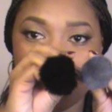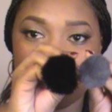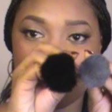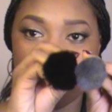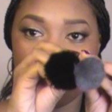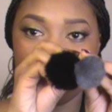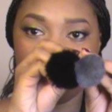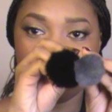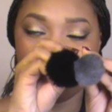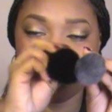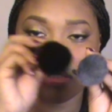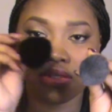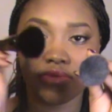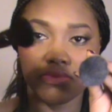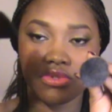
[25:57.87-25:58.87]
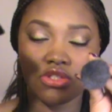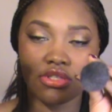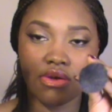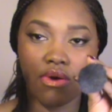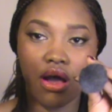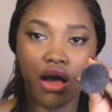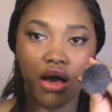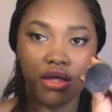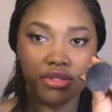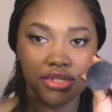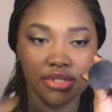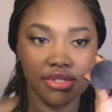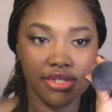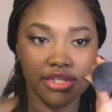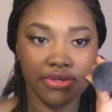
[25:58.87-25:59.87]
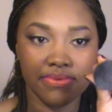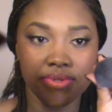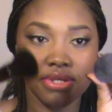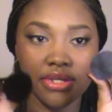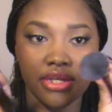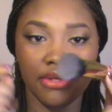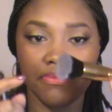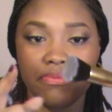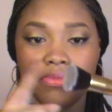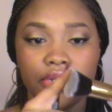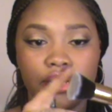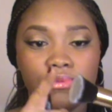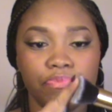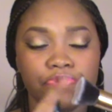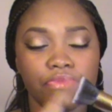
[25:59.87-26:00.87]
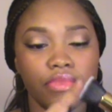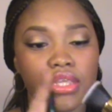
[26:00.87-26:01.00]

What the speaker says: I'll probably soak all of the liquid up, but